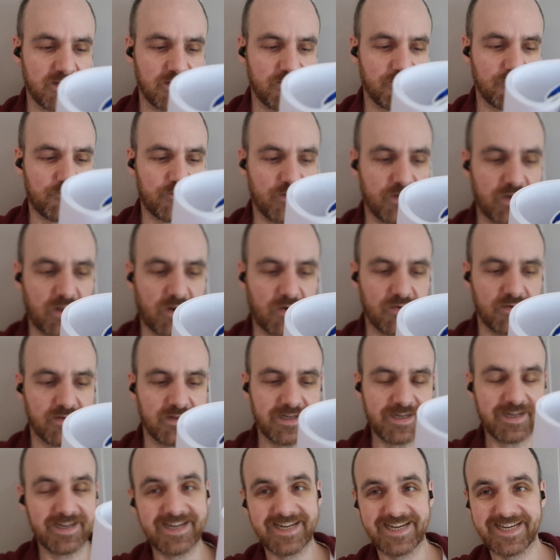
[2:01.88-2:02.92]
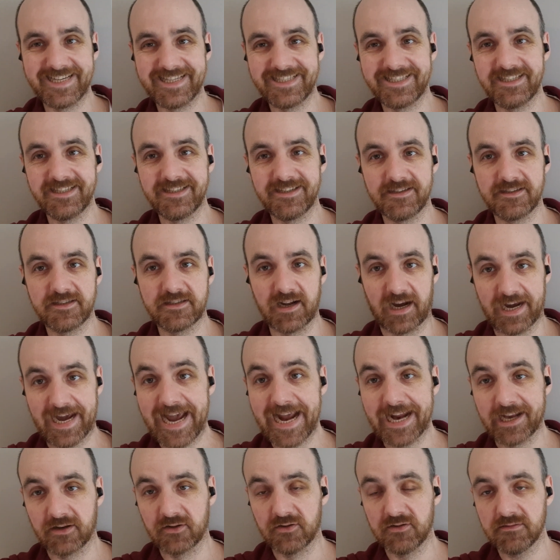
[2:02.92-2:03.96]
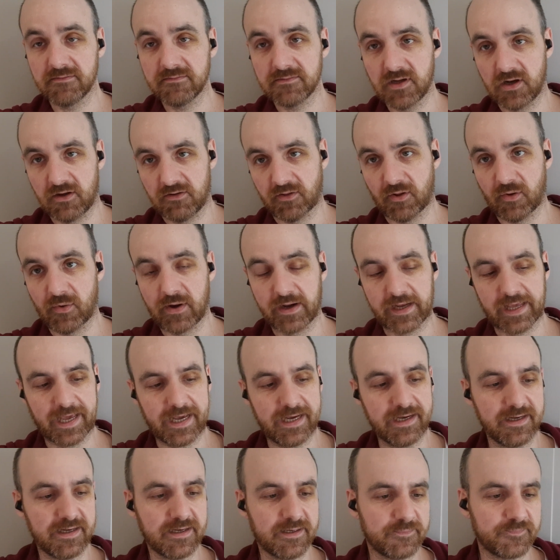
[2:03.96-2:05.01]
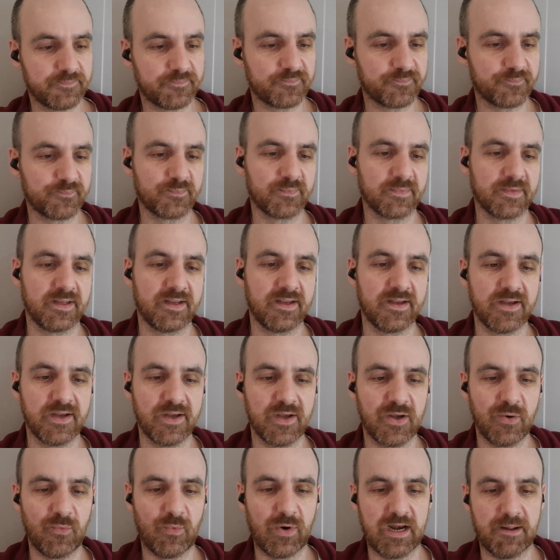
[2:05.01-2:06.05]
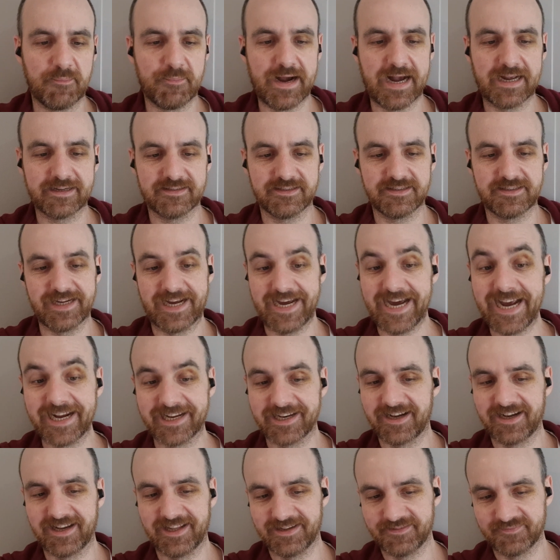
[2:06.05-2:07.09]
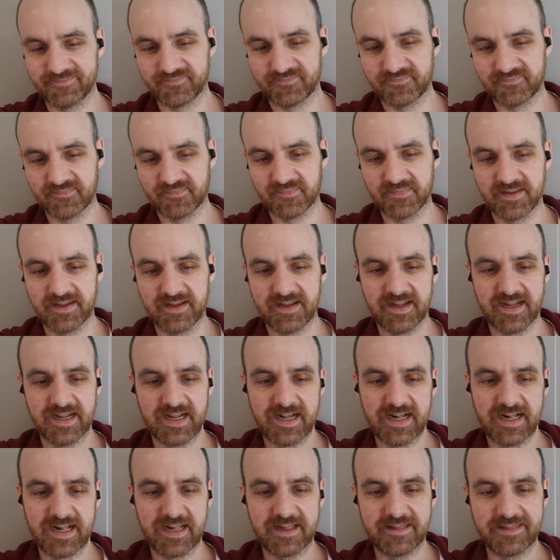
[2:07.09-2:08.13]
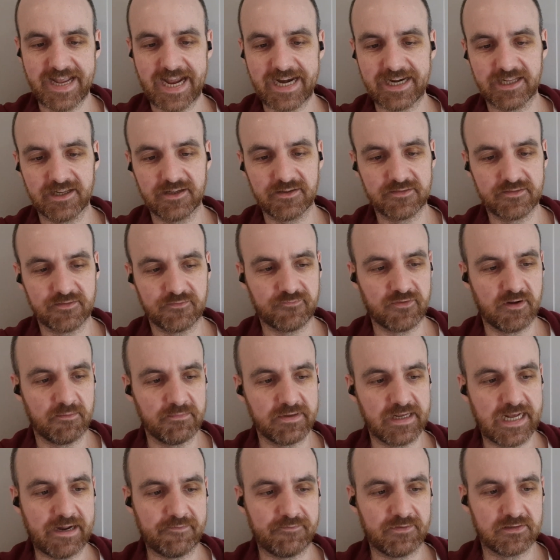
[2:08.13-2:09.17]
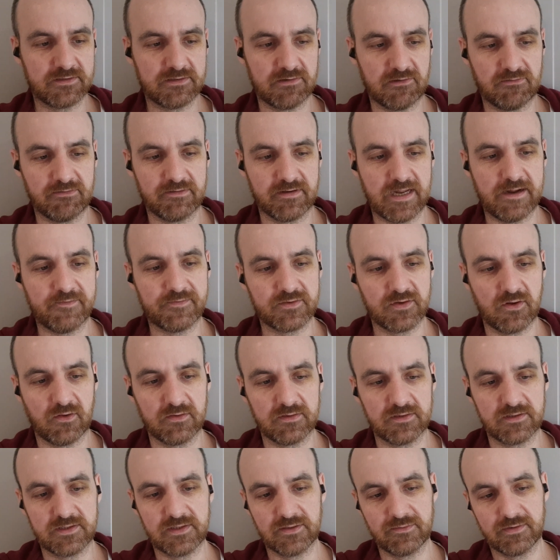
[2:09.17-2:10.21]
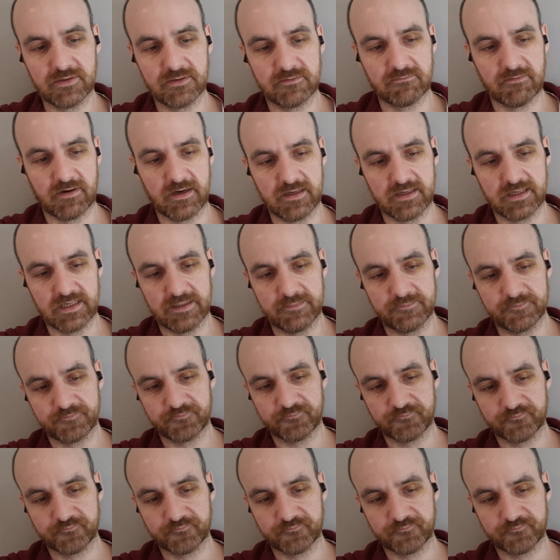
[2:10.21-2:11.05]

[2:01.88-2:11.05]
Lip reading: footnote, diagonal, although archaic, when it passes diagonally. That is, from the adversary's left shoulder to his right knee.